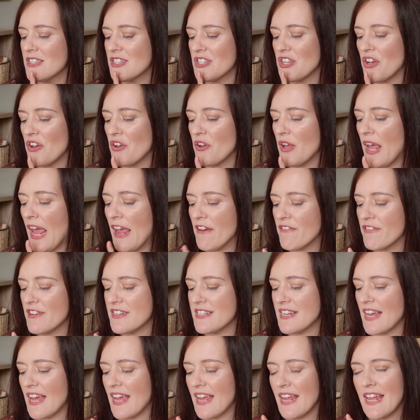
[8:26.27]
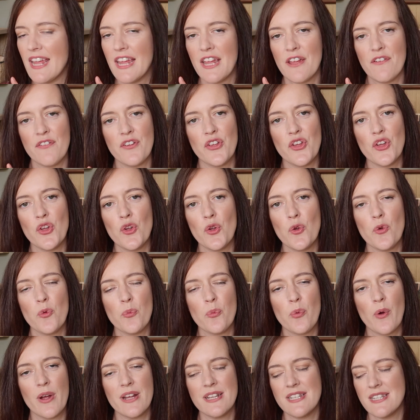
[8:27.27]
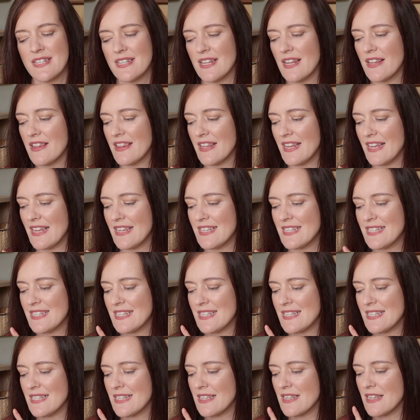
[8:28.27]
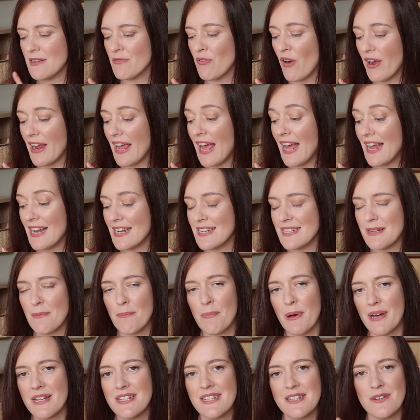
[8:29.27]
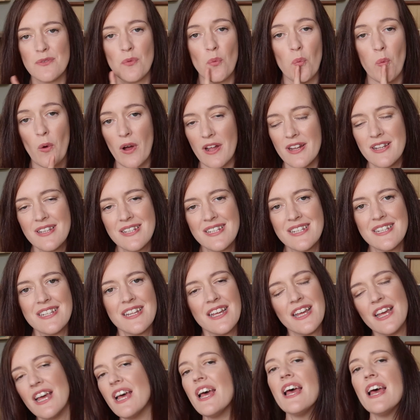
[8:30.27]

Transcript: So every day if you press the right hand button once,